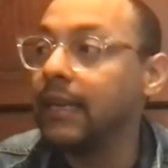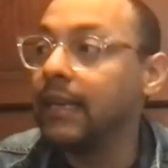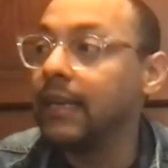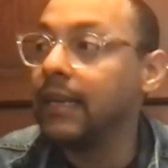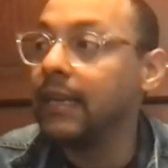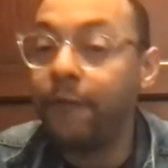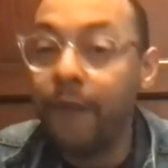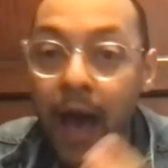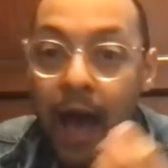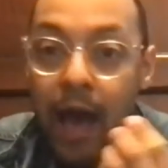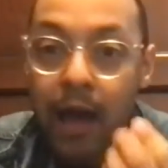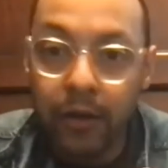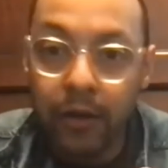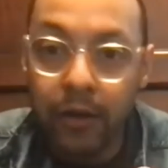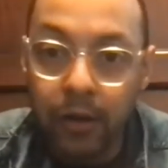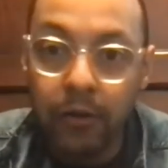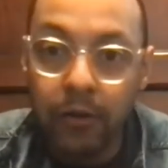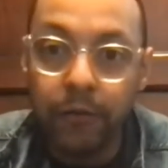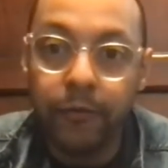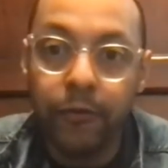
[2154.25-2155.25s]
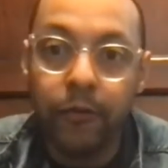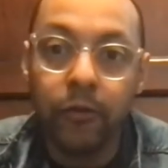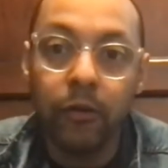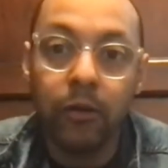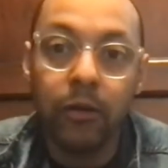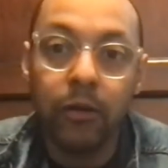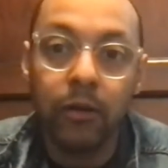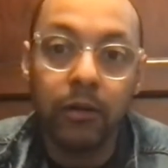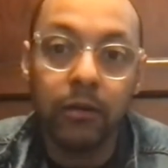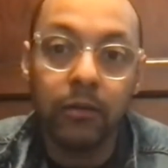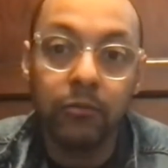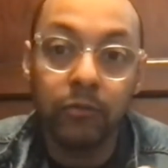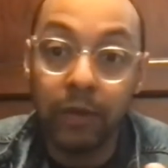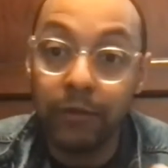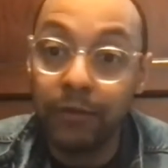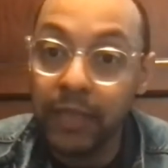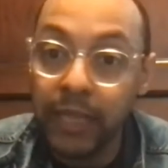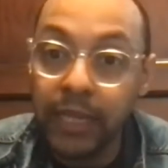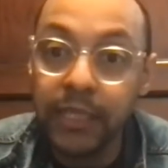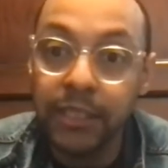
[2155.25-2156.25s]
fodder for
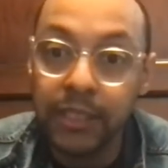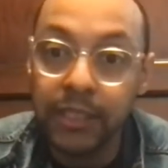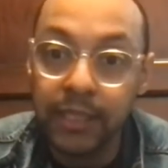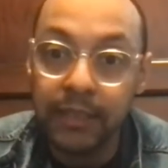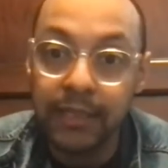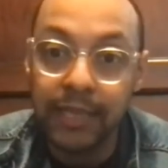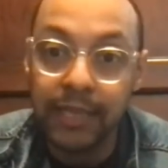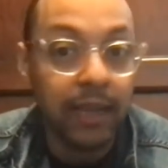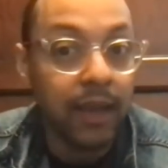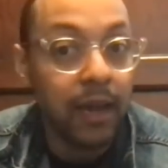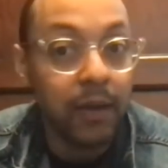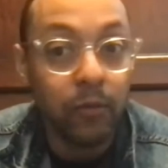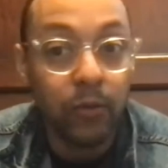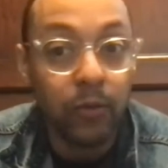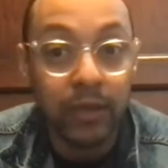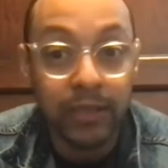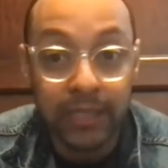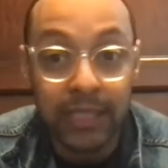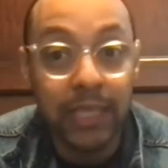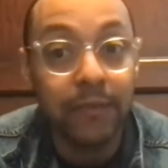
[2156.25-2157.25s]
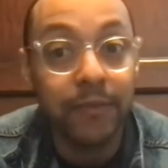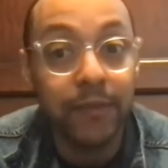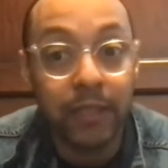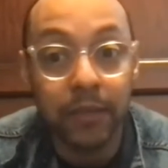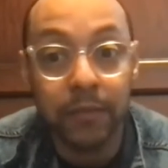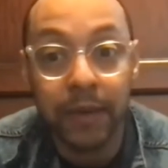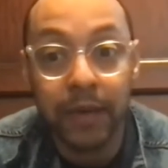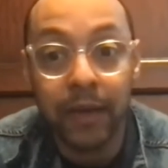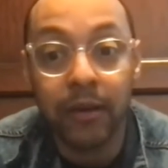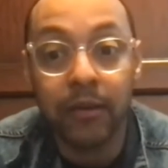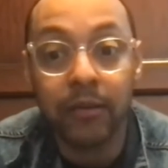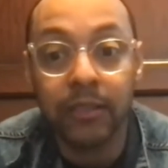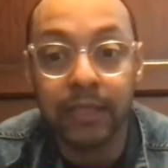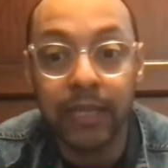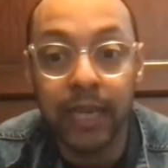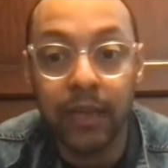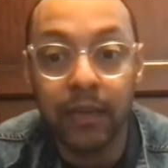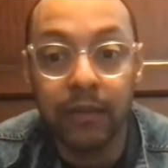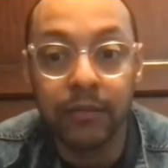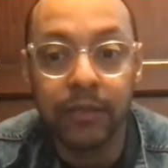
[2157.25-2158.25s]
revelation that God wants to give us about
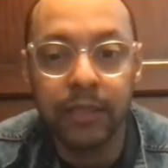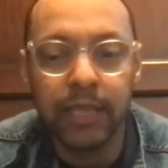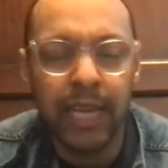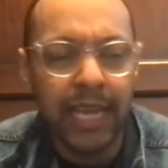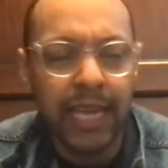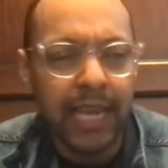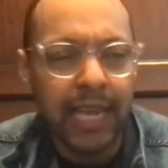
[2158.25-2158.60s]
ourselves.